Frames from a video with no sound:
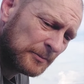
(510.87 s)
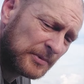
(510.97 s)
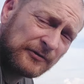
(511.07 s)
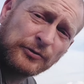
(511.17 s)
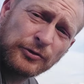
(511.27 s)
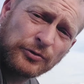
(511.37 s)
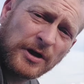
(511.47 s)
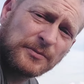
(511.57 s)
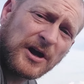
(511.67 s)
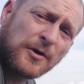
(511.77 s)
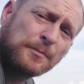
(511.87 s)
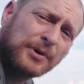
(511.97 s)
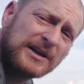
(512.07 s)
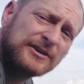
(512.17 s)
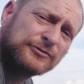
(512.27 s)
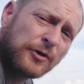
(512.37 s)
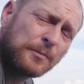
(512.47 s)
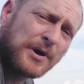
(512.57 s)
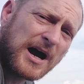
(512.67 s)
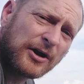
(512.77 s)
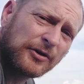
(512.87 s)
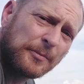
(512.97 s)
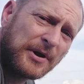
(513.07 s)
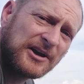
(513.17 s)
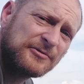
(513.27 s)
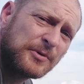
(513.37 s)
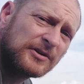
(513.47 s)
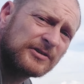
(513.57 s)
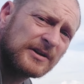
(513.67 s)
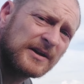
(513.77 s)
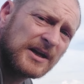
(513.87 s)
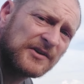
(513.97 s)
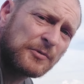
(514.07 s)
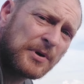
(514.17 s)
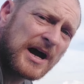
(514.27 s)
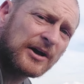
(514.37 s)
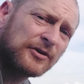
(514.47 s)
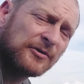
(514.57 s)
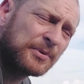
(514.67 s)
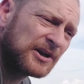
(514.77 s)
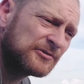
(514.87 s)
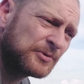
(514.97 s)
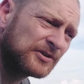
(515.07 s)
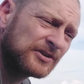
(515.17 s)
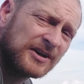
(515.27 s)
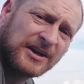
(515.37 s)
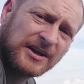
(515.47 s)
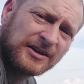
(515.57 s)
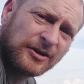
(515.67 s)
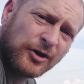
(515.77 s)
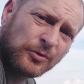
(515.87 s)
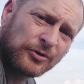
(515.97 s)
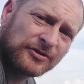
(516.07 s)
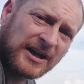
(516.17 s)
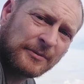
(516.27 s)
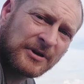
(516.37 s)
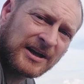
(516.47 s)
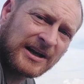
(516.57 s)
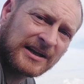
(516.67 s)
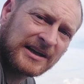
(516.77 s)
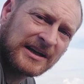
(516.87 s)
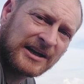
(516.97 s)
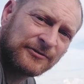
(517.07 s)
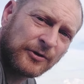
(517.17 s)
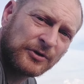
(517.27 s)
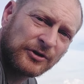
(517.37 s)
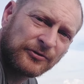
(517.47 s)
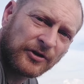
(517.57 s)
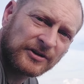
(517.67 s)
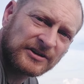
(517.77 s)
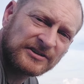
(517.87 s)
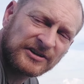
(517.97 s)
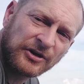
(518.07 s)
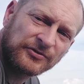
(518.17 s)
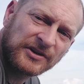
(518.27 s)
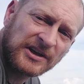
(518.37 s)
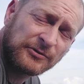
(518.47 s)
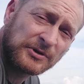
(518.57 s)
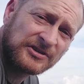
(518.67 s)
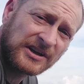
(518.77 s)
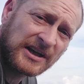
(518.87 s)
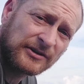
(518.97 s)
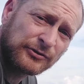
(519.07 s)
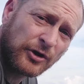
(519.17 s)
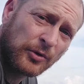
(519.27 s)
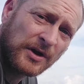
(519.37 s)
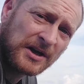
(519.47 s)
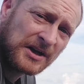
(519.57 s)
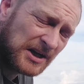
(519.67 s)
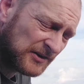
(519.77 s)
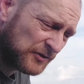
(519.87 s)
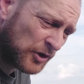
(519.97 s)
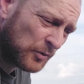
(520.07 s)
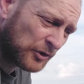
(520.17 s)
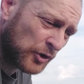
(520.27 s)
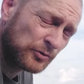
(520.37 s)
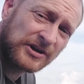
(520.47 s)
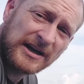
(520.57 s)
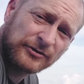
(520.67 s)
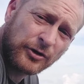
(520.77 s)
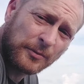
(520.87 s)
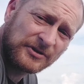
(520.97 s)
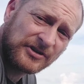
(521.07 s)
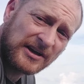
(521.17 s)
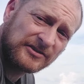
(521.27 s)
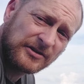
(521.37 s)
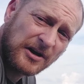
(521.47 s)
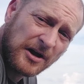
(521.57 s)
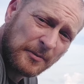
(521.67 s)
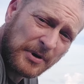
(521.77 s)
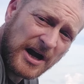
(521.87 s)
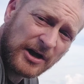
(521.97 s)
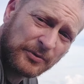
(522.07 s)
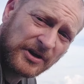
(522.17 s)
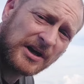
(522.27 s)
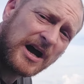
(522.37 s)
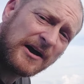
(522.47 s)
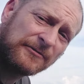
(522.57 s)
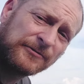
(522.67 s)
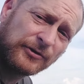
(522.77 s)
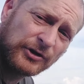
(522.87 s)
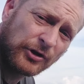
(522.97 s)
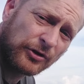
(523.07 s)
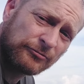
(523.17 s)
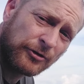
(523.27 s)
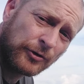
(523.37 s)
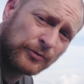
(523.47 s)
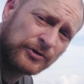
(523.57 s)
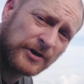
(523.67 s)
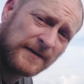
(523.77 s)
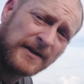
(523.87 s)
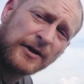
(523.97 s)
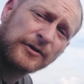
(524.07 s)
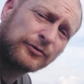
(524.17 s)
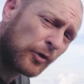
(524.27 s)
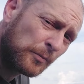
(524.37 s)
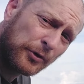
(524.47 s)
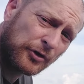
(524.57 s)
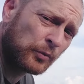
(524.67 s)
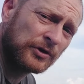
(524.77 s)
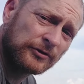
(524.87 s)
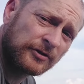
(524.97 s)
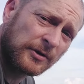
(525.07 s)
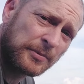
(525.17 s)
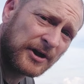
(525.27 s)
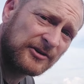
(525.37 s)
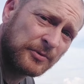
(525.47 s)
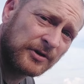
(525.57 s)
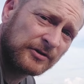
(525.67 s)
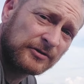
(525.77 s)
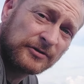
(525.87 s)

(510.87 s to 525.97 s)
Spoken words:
If you do come down, please don't park on the pavement. If you park on the pavement, the locals get a bit clicky and they phone the authorities and they often give you a ticket. So even though it goes against common sense, park with your car fully on the road. Don't put your wheels on the pavement.